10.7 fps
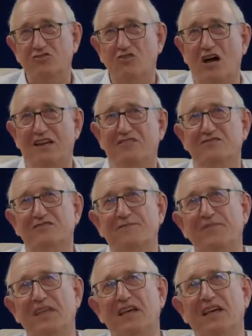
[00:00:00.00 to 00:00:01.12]
scholars.
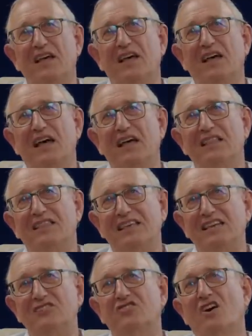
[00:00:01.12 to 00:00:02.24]
And
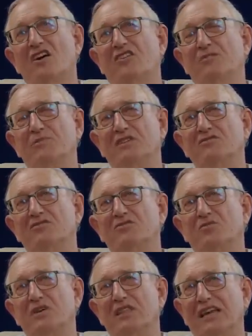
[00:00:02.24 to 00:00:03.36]
these documents were